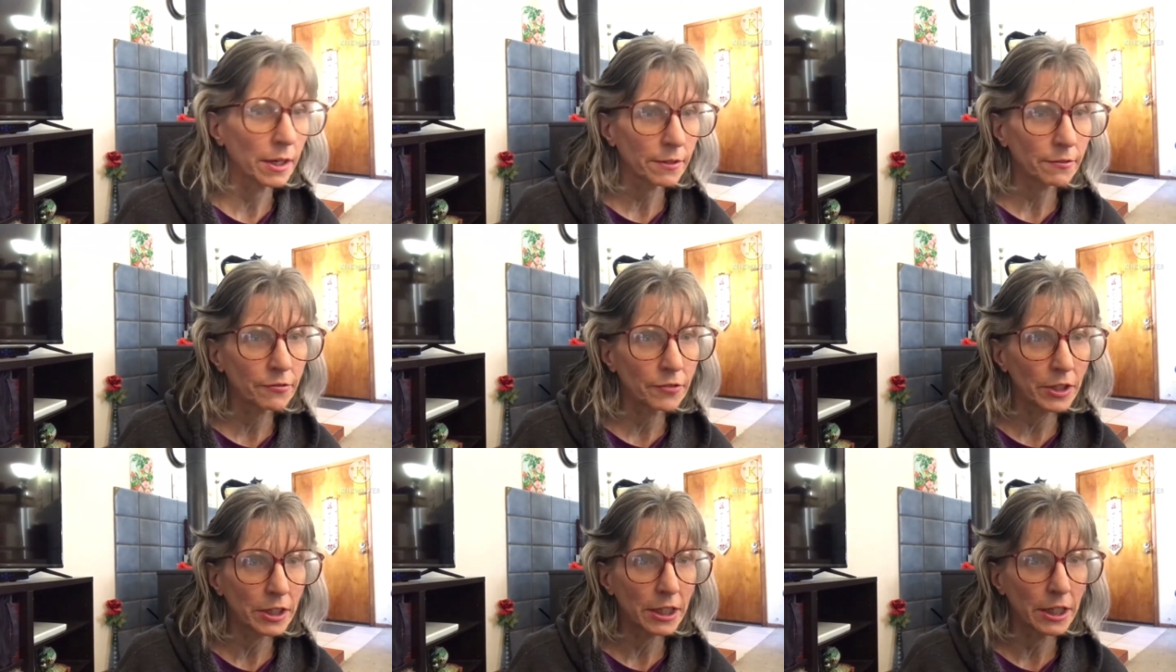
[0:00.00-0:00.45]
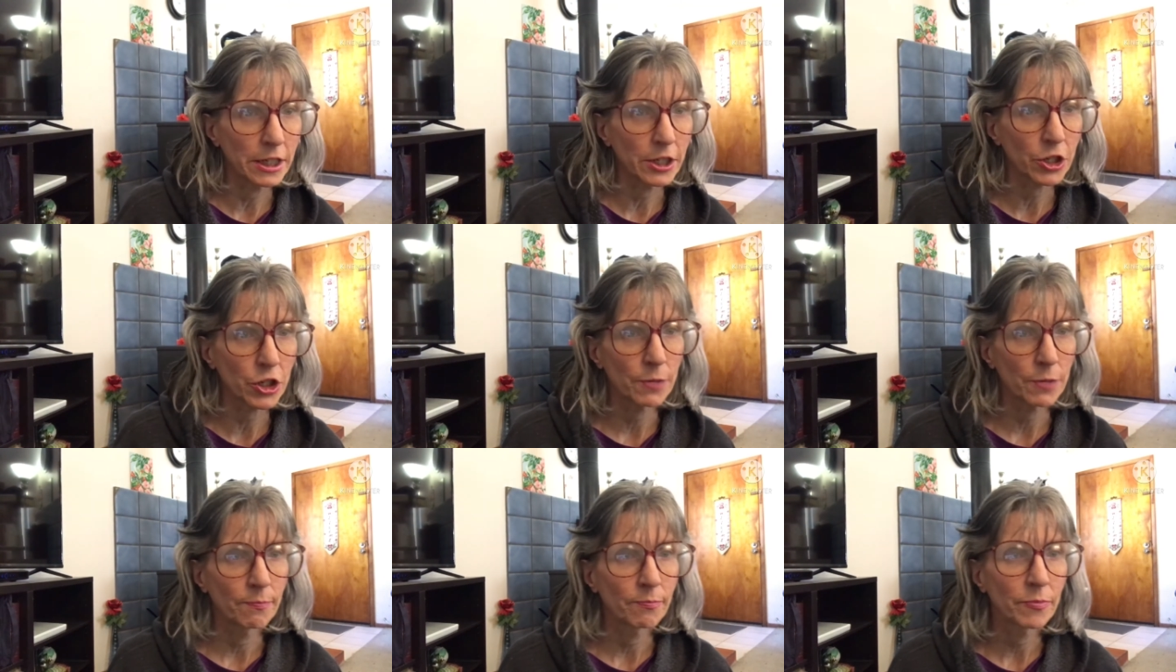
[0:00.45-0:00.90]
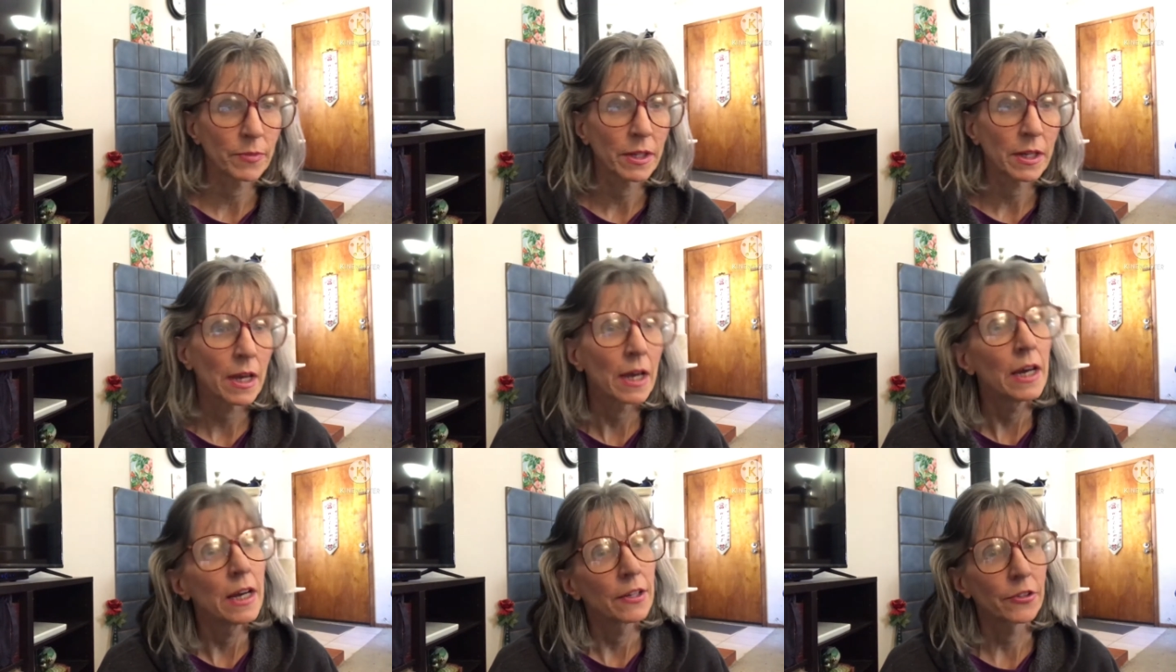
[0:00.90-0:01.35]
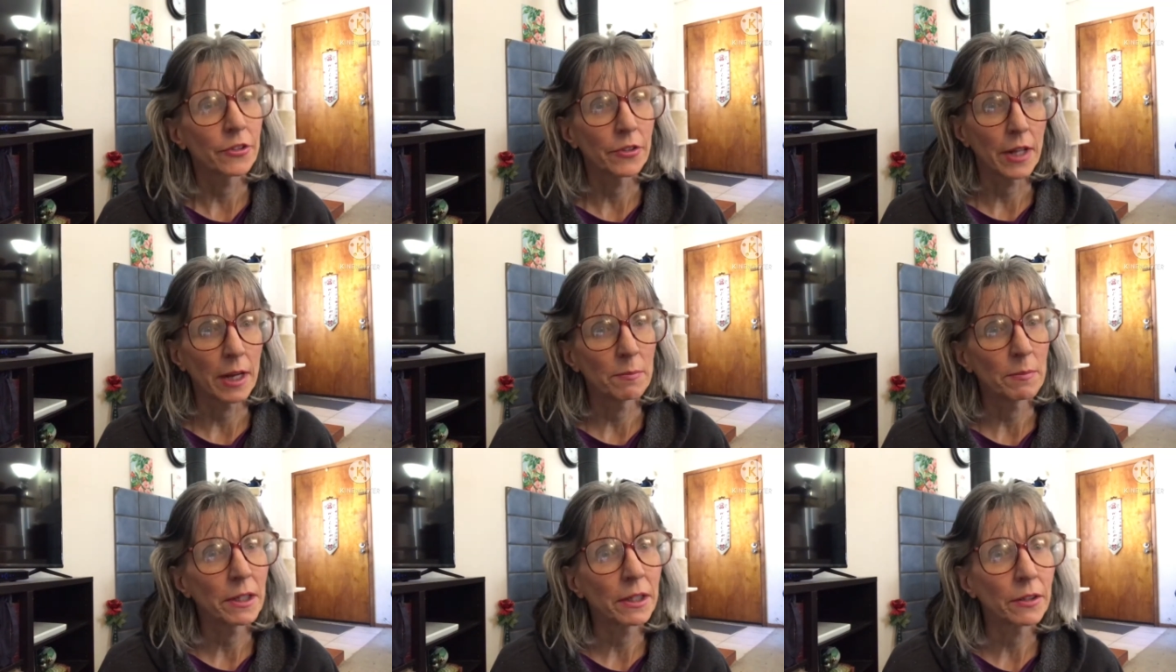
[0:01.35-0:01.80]
to finish. So
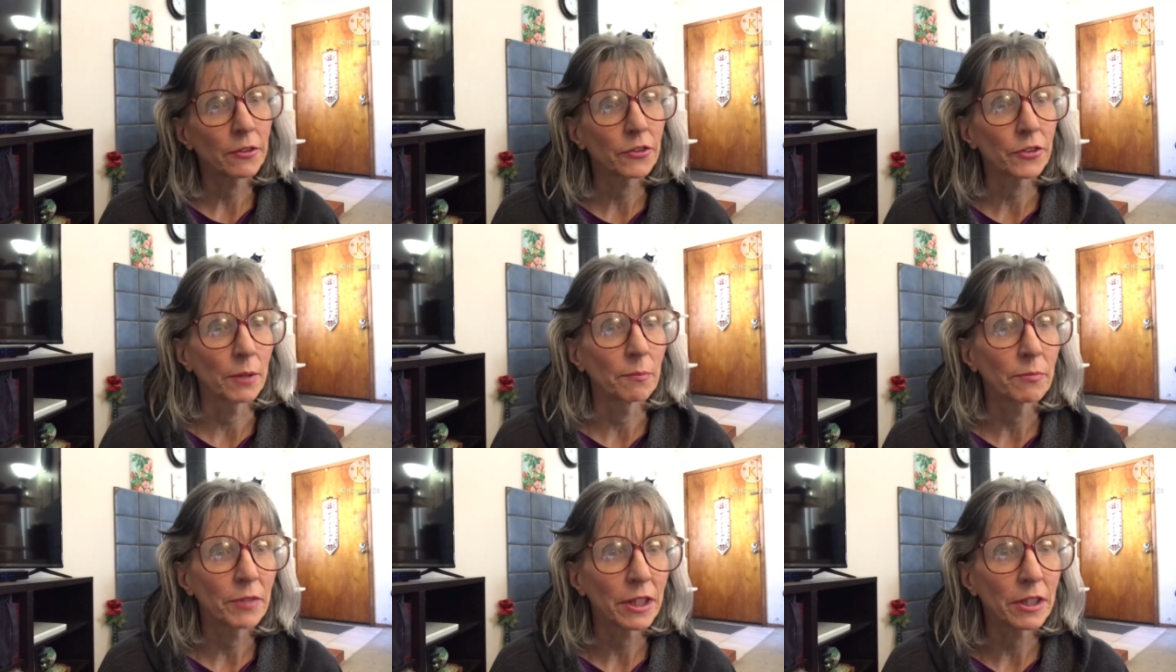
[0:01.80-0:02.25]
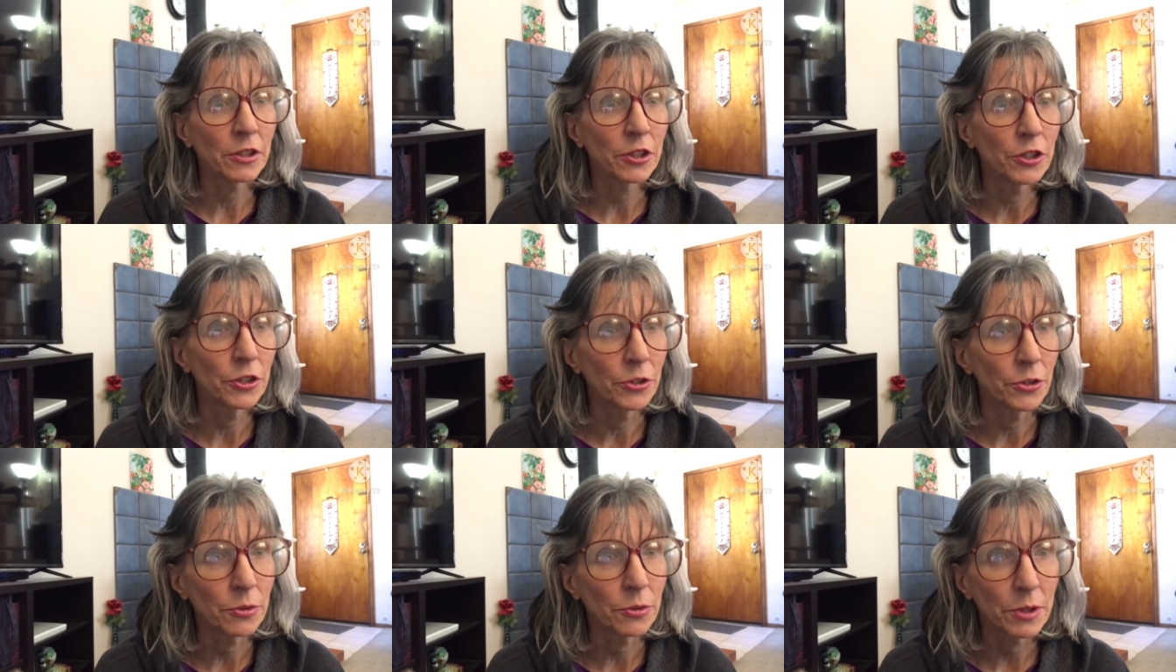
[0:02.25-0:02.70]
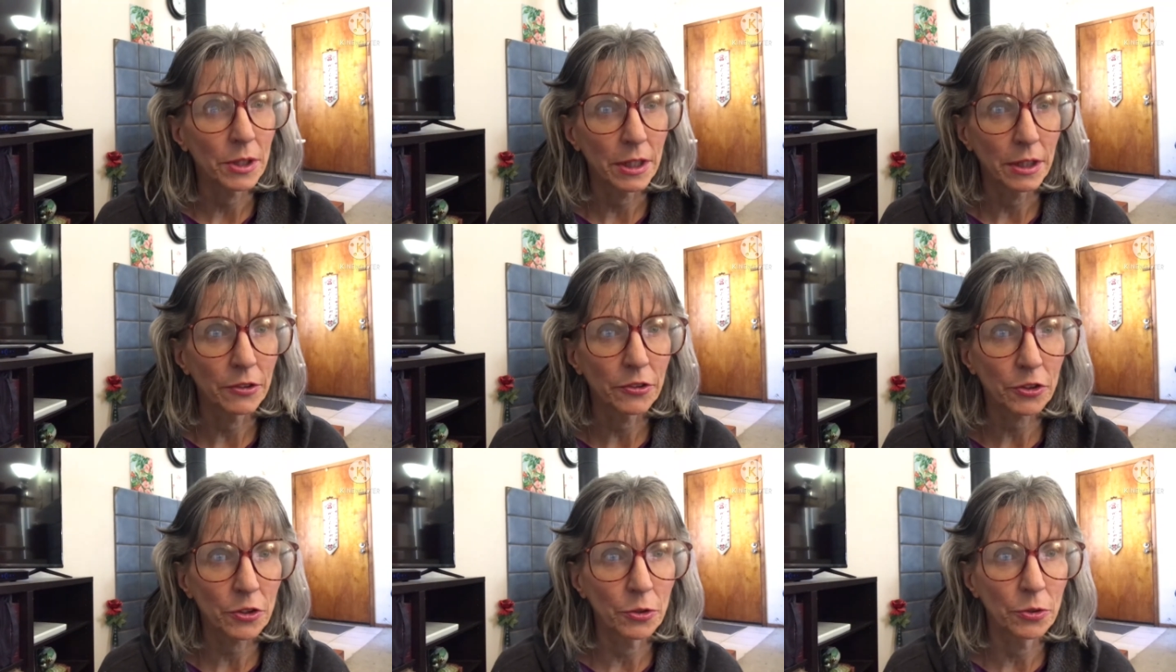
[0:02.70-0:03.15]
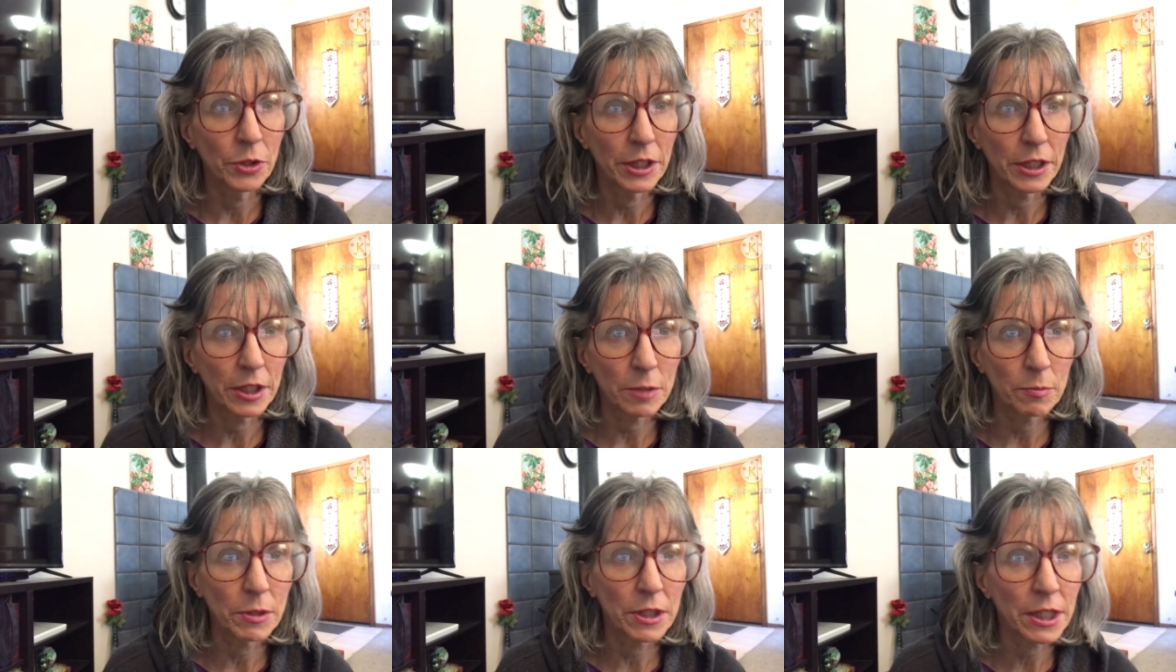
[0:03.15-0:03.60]
that means something new is going
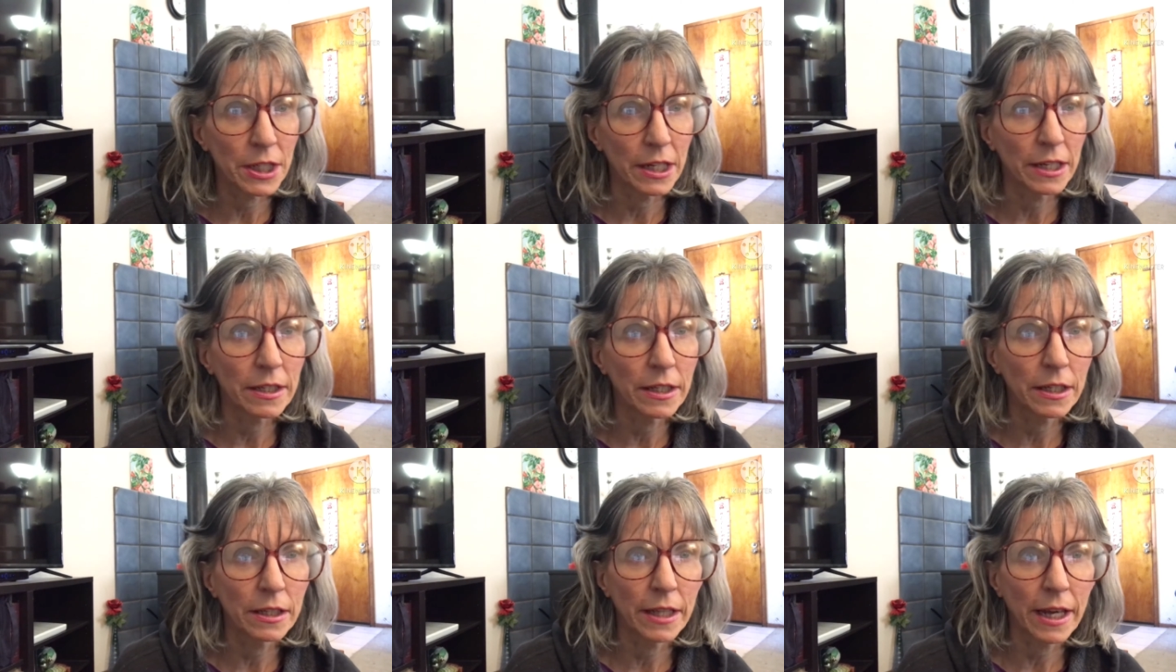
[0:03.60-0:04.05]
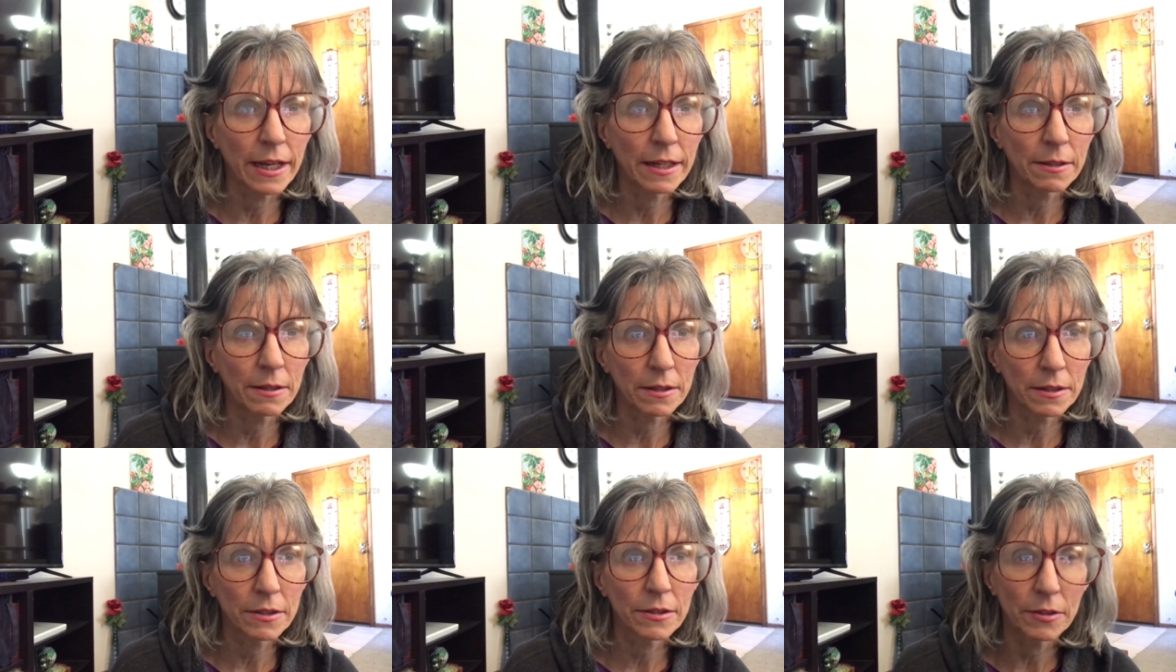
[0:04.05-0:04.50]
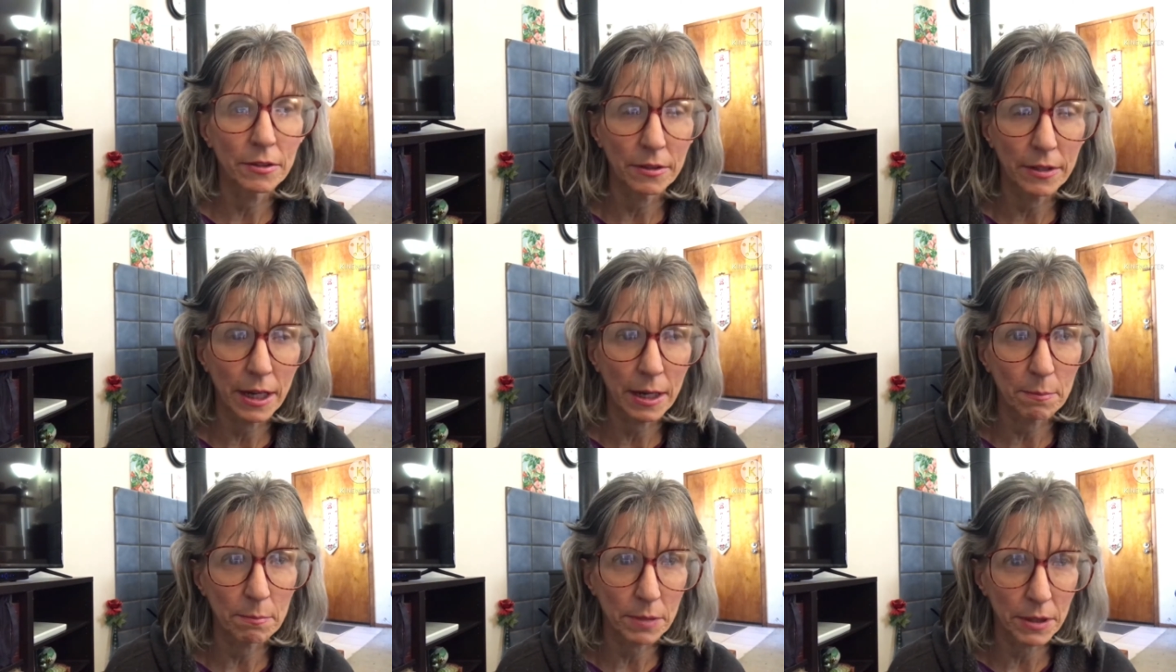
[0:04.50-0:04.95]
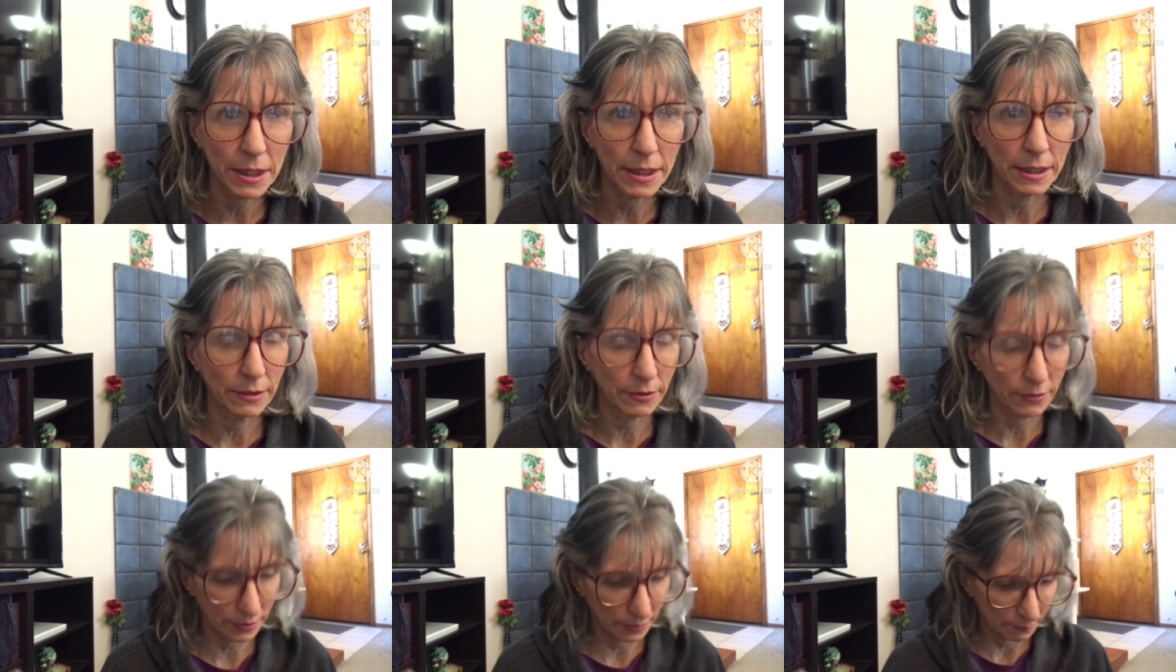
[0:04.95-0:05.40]
to be taking that
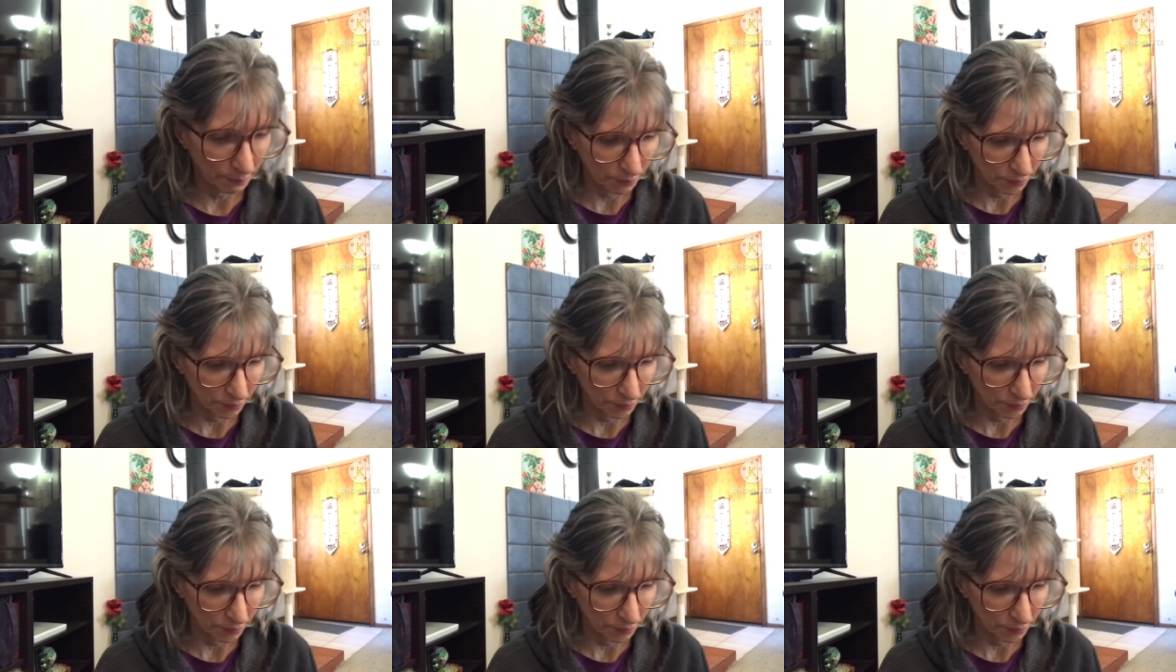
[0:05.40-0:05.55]
place.